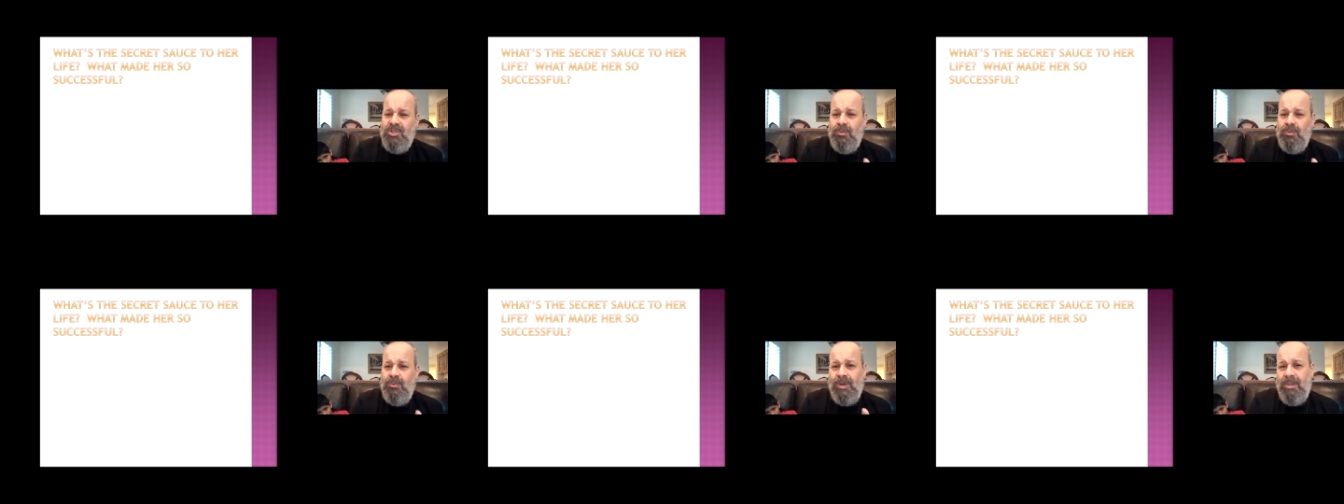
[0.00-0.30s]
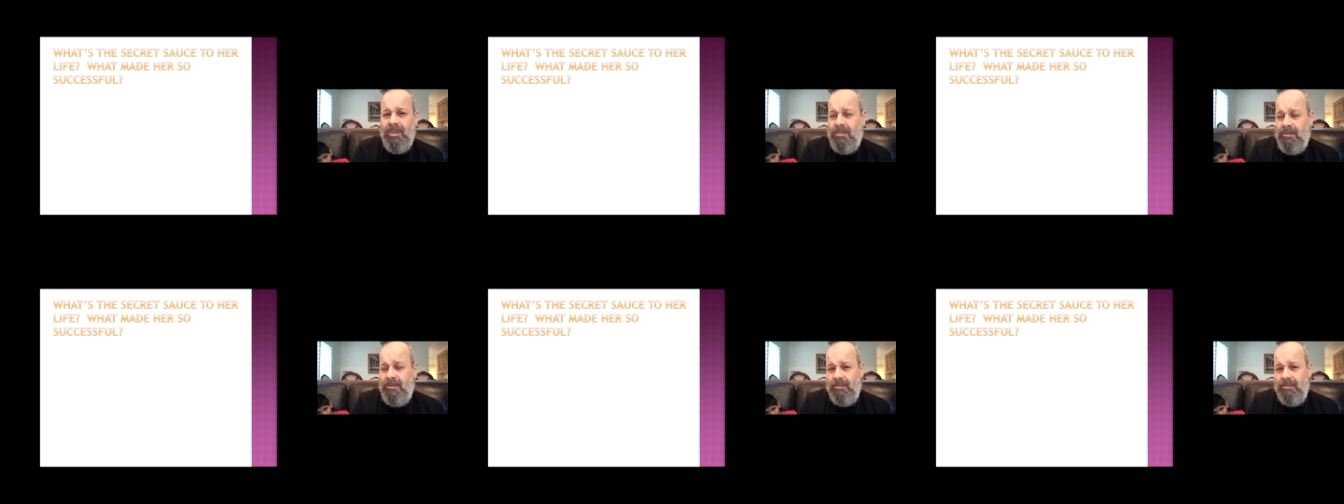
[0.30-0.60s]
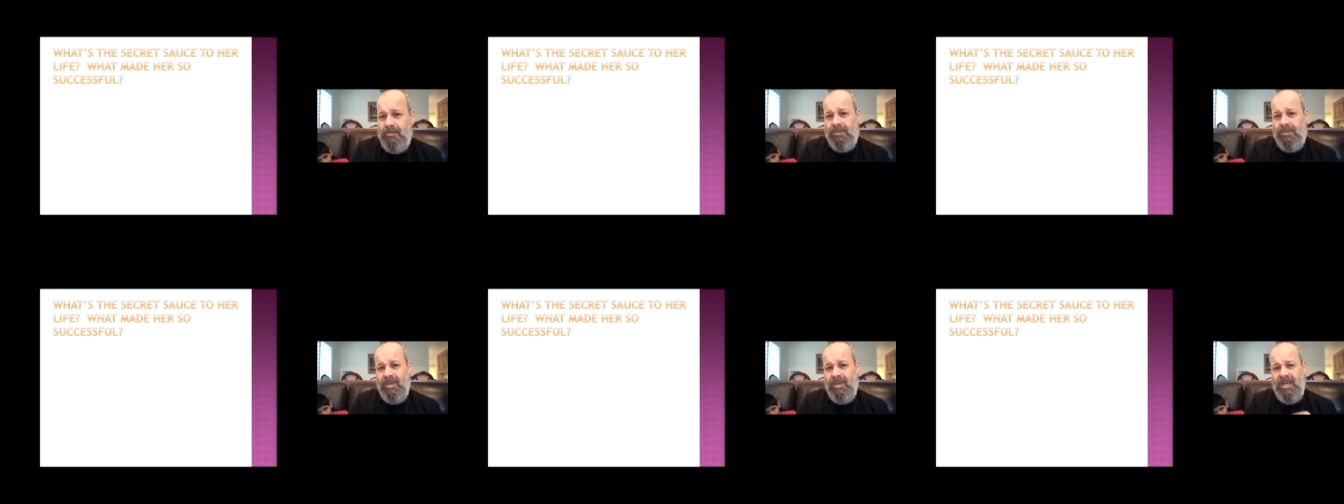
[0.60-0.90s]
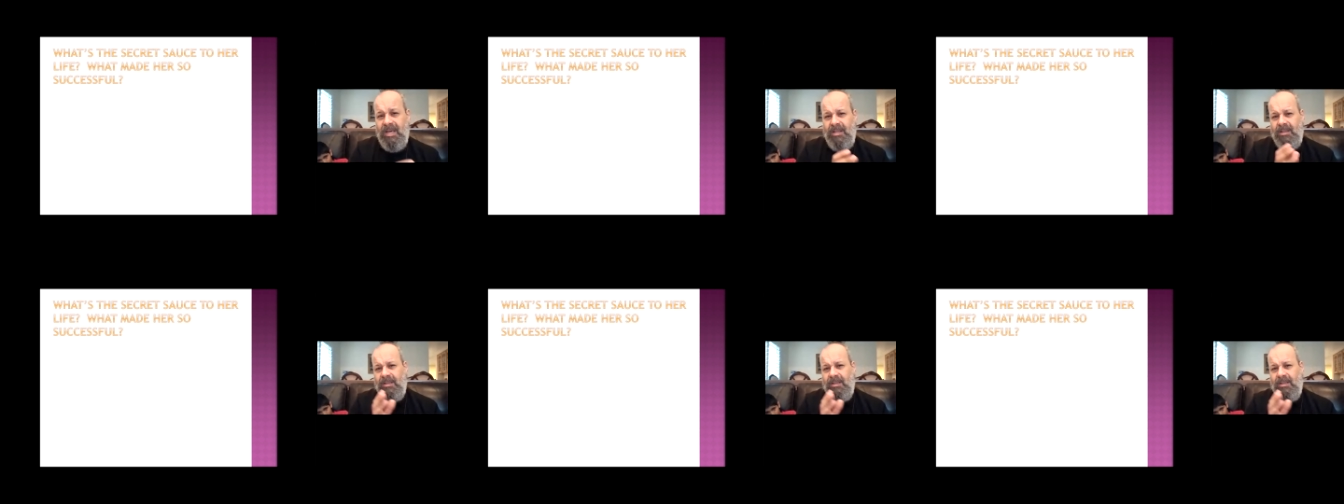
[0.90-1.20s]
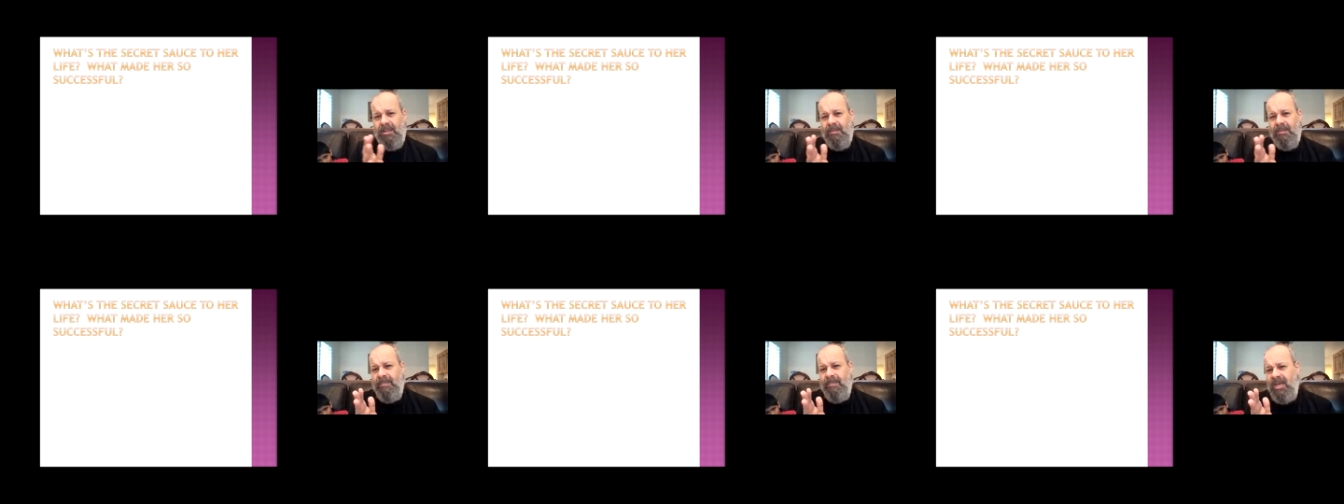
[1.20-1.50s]
went through and
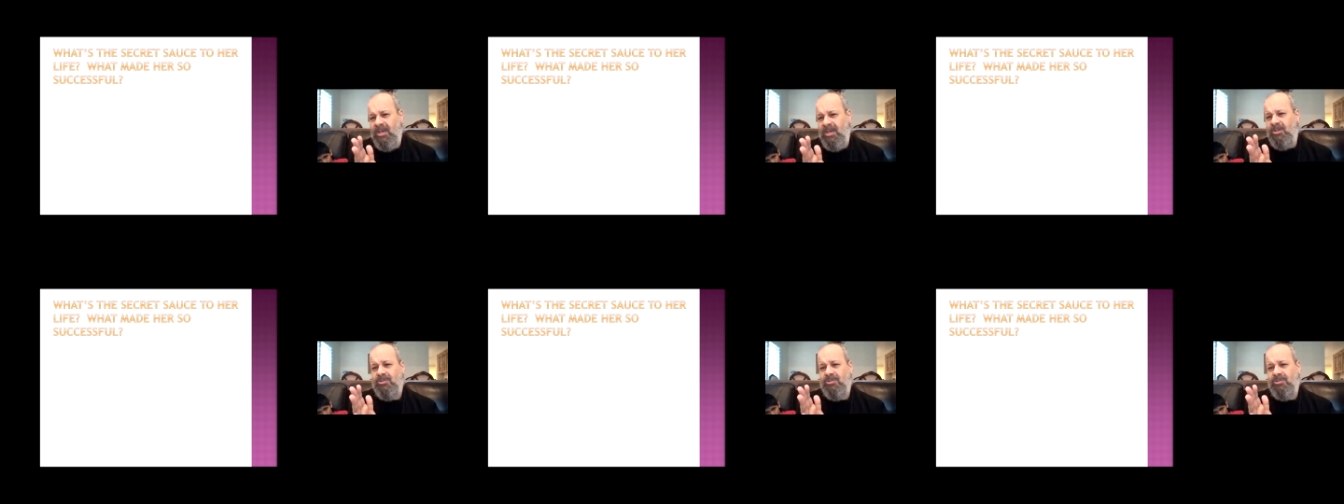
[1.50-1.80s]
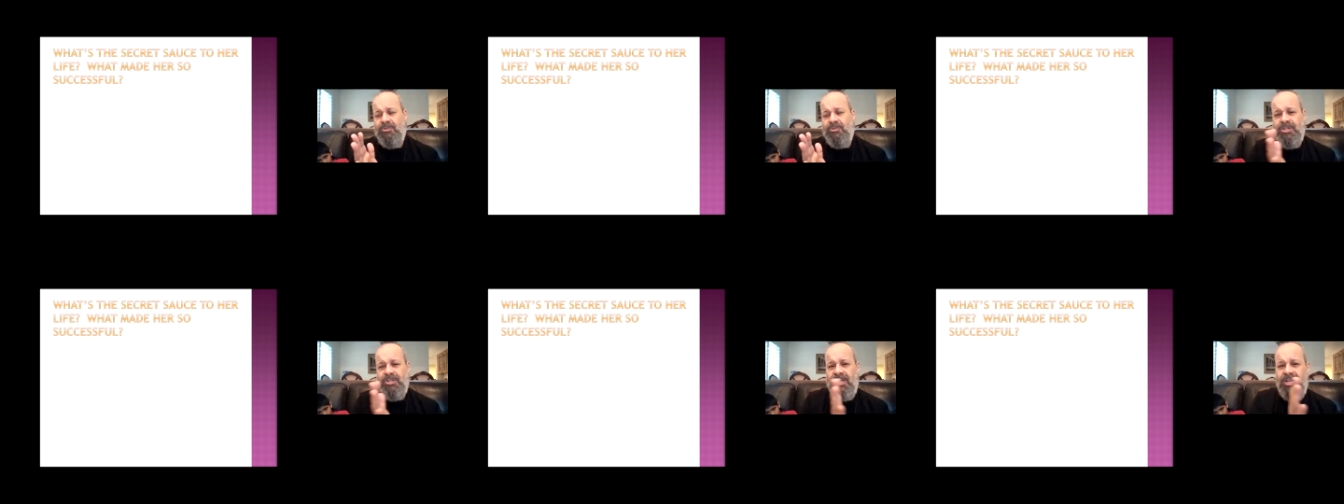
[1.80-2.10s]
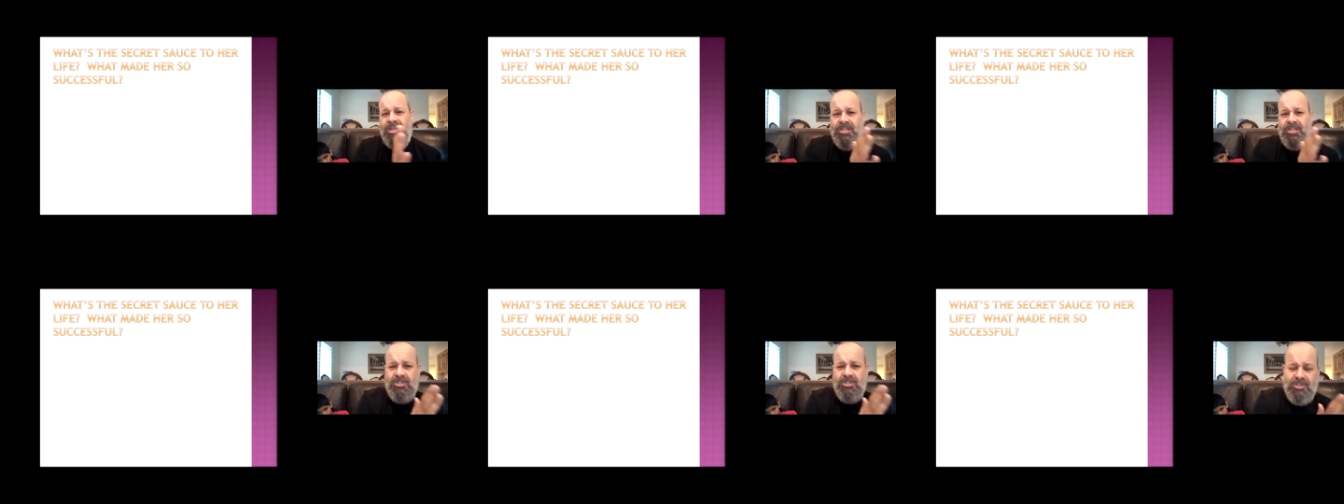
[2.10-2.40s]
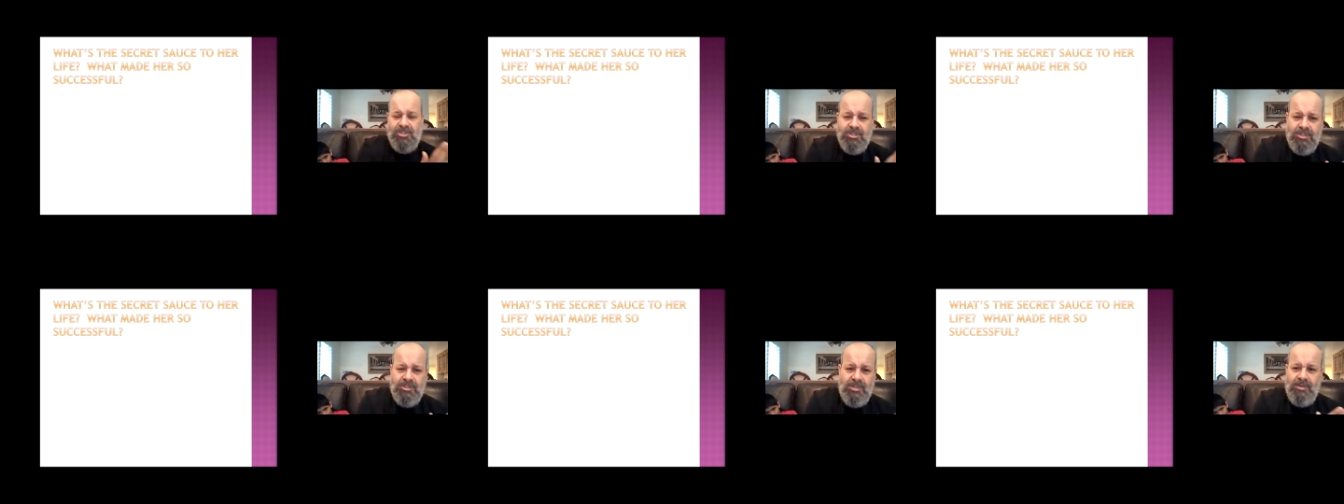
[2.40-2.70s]
the major change